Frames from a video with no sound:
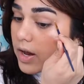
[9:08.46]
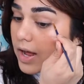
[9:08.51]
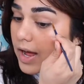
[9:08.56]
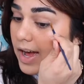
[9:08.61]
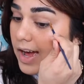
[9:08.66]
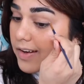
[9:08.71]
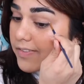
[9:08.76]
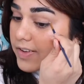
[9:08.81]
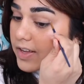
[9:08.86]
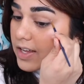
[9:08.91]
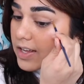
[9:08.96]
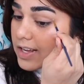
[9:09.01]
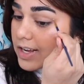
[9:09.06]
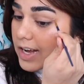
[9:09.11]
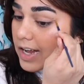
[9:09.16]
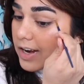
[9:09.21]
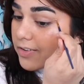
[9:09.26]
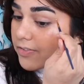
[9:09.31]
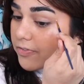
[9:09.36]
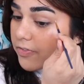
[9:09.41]
to have it
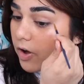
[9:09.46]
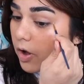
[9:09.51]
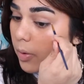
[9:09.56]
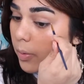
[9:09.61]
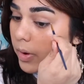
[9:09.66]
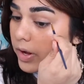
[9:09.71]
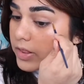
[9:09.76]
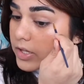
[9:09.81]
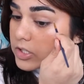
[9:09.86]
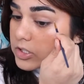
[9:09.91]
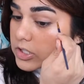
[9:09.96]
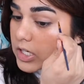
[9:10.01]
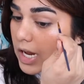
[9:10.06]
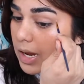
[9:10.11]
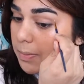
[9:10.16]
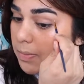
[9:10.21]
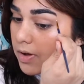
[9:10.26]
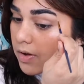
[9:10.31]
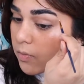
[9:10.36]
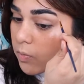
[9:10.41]
kind of following the
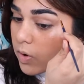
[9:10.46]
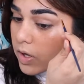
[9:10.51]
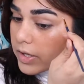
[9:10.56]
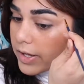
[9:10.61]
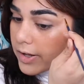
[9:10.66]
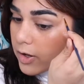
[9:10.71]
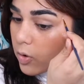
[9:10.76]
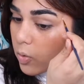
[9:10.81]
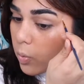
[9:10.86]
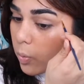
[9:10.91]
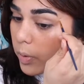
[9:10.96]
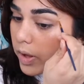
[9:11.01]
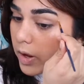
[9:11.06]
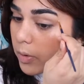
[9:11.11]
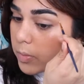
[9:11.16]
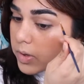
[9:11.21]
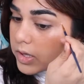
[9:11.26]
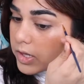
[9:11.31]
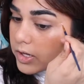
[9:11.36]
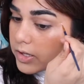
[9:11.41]
shape of what like a wing
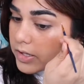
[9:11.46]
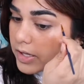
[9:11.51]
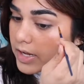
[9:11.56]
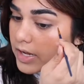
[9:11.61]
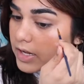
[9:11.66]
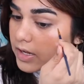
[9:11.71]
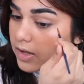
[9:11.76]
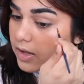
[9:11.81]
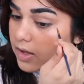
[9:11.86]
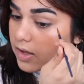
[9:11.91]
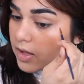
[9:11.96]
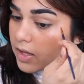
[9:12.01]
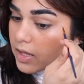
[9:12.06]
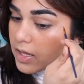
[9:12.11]
would look like,